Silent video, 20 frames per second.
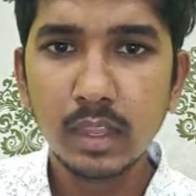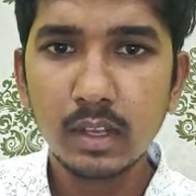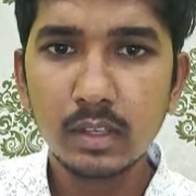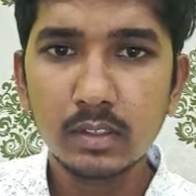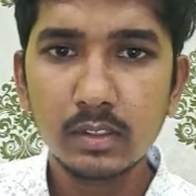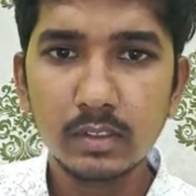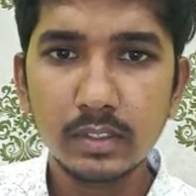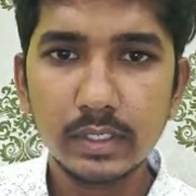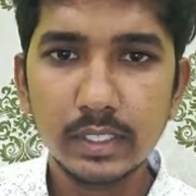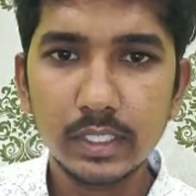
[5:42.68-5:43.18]

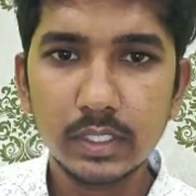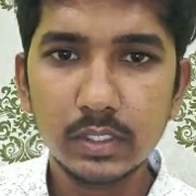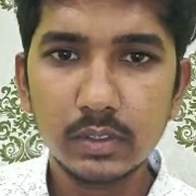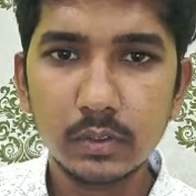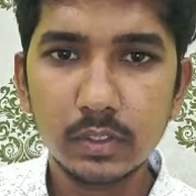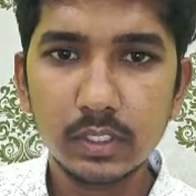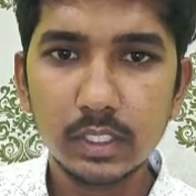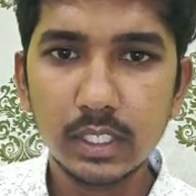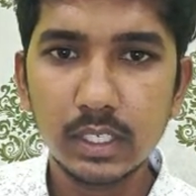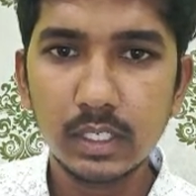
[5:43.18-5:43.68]
So it is
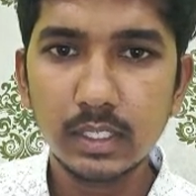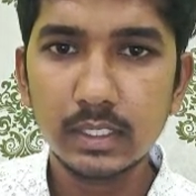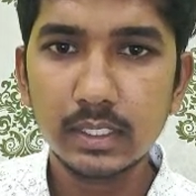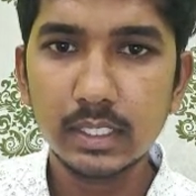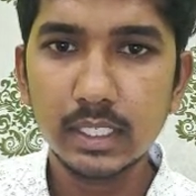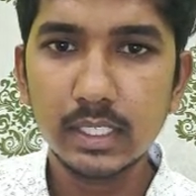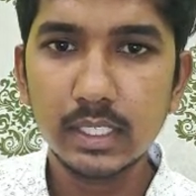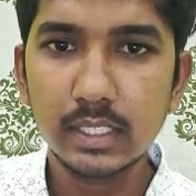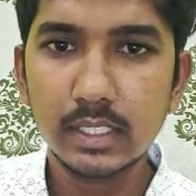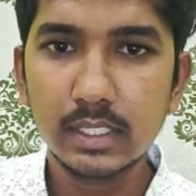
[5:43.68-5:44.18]
question
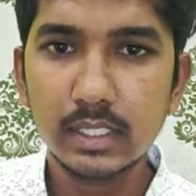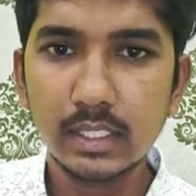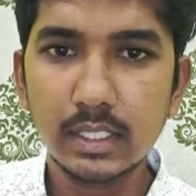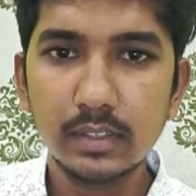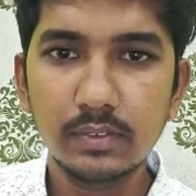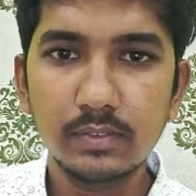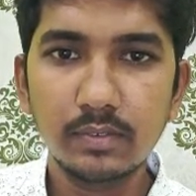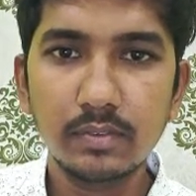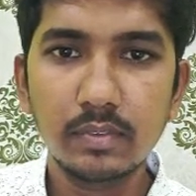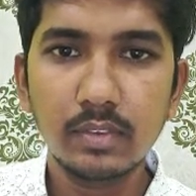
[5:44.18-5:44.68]

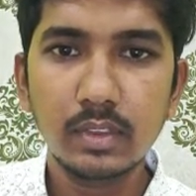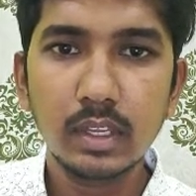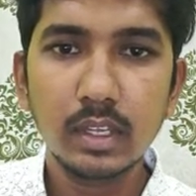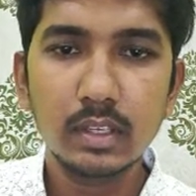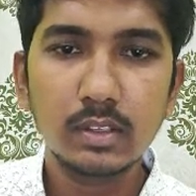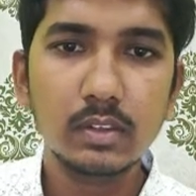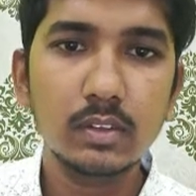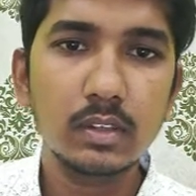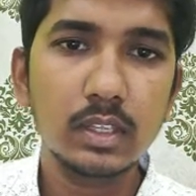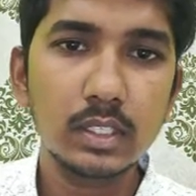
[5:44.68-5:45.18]
6C.
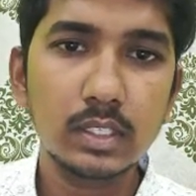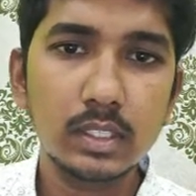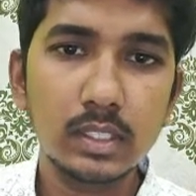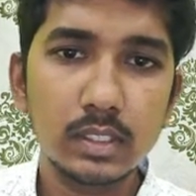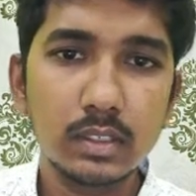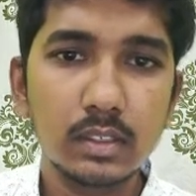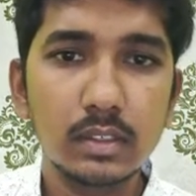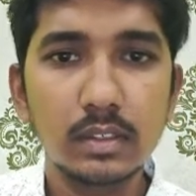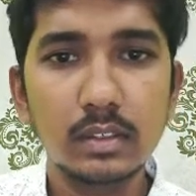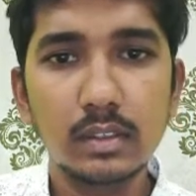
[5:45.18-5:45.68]
So
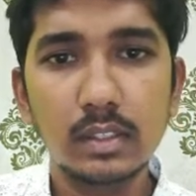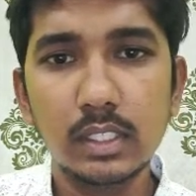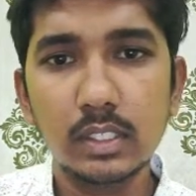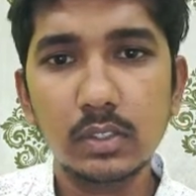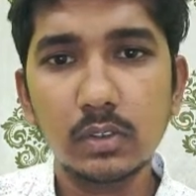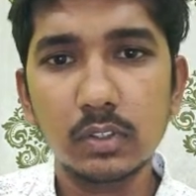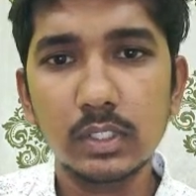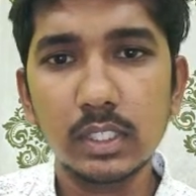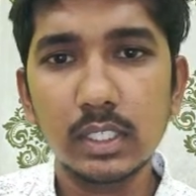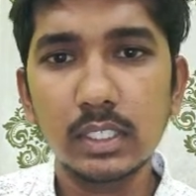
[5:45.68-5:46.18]
this
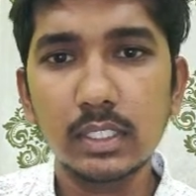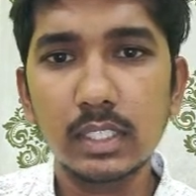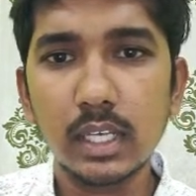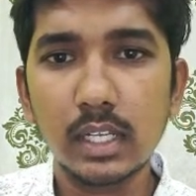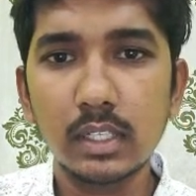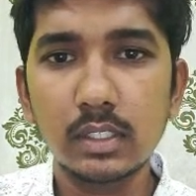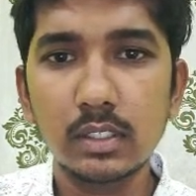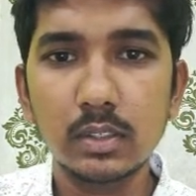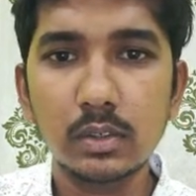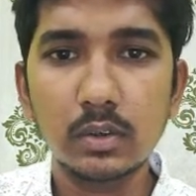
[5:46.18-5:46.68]
question is
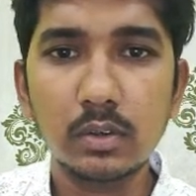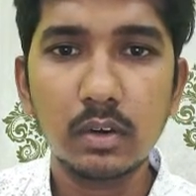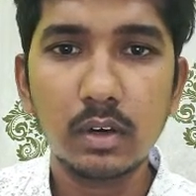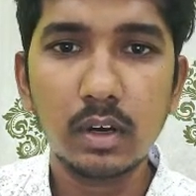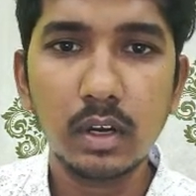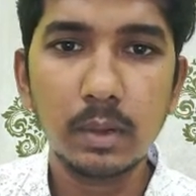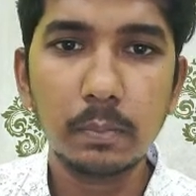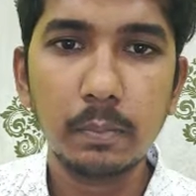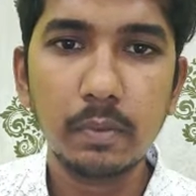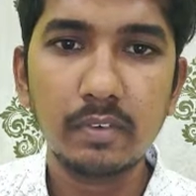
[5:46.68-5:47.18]
also
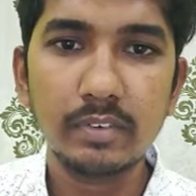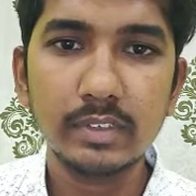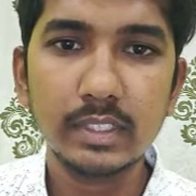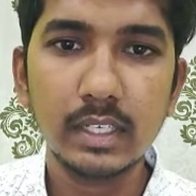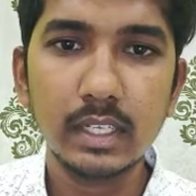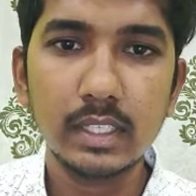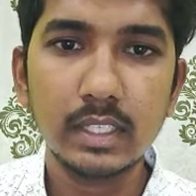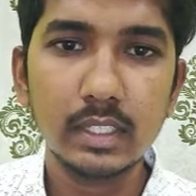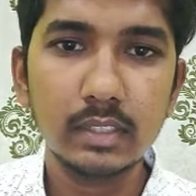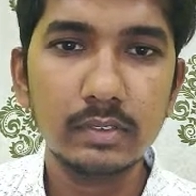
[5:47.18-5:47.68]
on
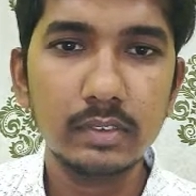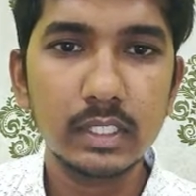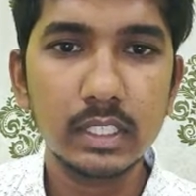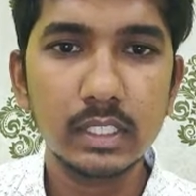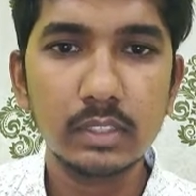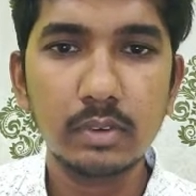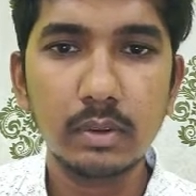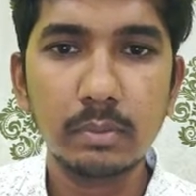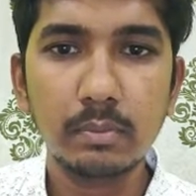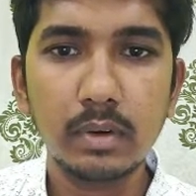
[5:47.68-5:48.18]
professional ethics, which
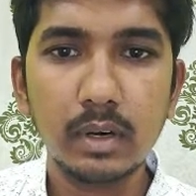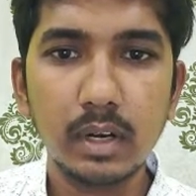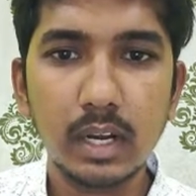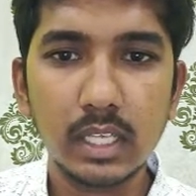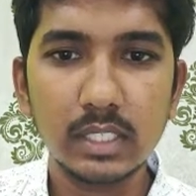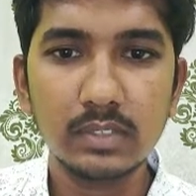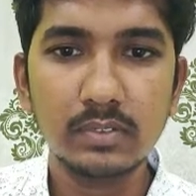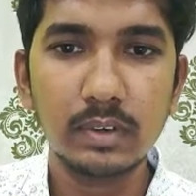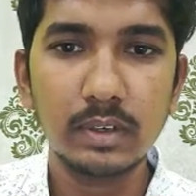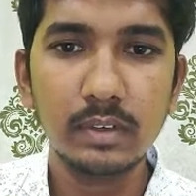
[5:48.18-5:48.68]
is from
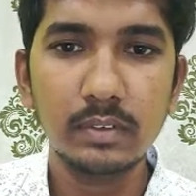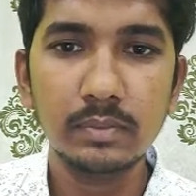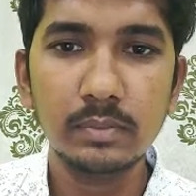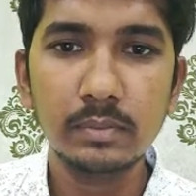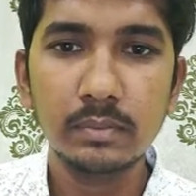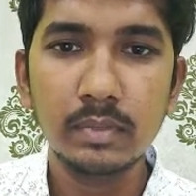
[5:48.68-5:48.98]
class 5.